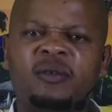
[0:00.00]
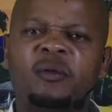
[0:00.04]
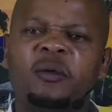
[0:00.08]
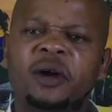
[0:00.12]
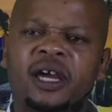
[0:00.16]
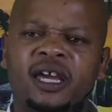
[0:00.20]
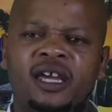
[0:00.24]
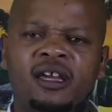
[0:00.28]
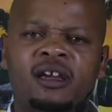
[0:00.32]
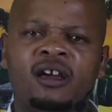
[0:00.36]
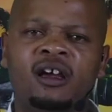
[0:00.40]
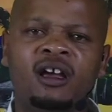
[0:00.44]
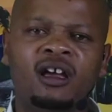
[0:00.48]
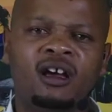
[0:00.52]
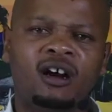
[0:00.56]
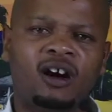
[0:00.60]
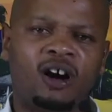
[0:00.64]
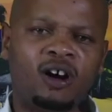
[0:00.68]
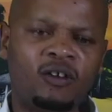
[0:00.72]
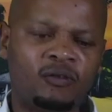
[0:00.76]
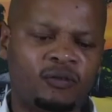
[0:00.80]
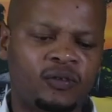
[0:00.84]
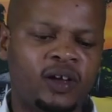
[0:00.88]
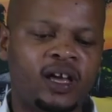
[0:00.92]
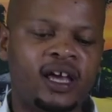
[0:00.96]
find a way
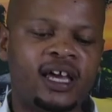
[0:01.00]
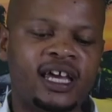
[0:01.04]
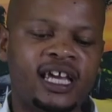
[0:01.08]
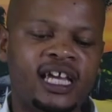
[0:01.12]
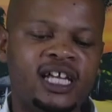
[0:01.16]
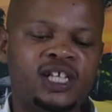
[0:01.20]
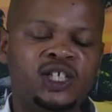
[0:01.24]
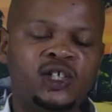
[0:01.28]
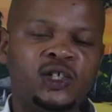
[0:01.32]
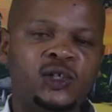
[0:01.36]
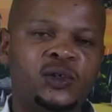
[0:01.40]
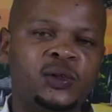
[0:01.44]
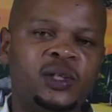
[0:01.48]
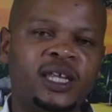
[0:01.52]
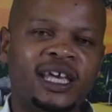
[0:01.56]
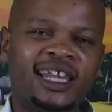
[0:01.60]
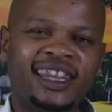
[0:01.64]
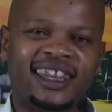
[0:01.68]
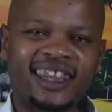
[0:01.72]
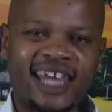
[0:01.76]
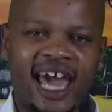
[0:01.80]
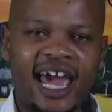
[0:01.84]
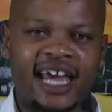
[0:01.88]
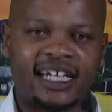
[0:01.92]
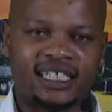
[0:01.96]
of
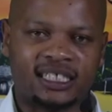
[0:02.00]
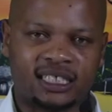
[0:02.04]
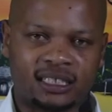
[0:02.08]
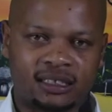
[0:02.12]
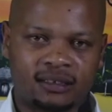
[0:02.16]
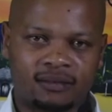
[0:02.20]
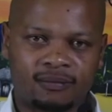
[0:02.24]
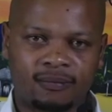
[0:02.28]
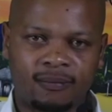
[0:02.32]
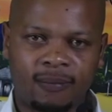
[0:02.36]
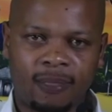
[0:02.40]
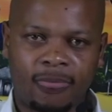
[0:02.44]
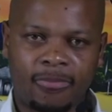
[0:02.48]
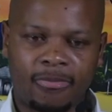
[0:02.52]
including that